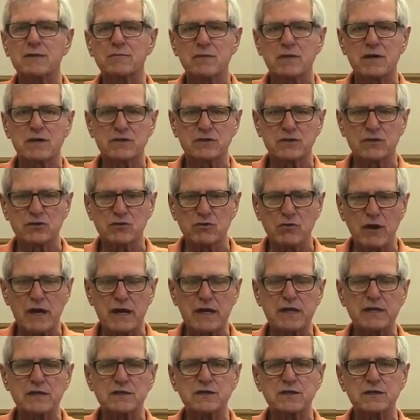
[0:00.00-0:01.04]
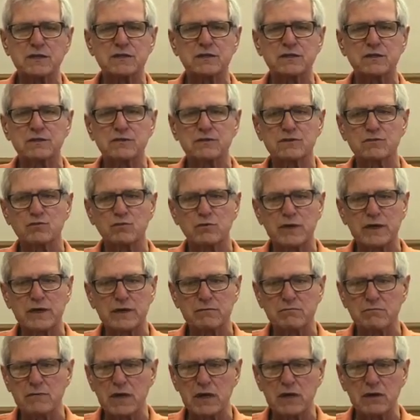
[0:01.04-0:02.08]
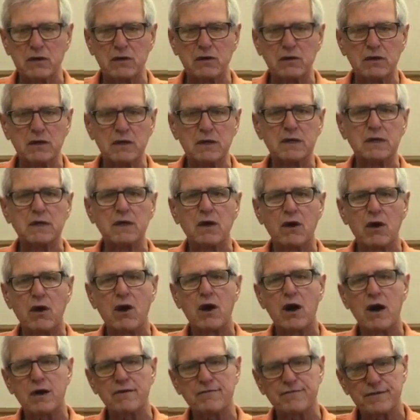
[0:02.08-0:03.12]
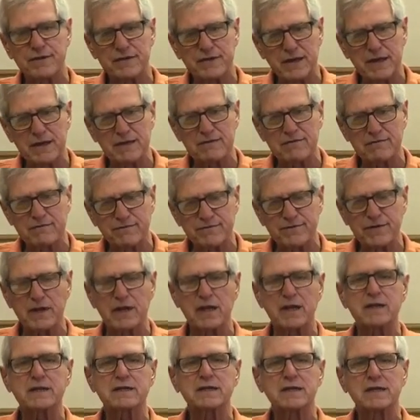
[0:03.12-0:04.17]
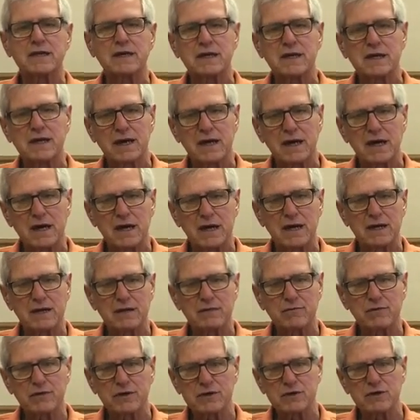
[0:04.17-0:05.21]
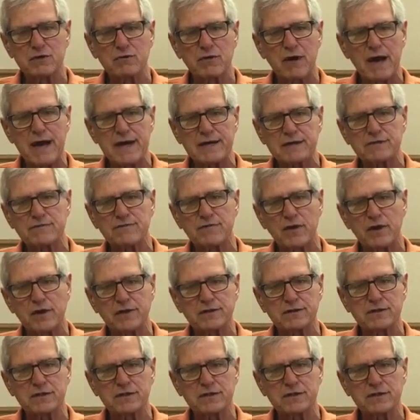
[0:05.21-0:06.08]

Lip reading: because of drainage issues, we mill off and then fill it with new asphalt.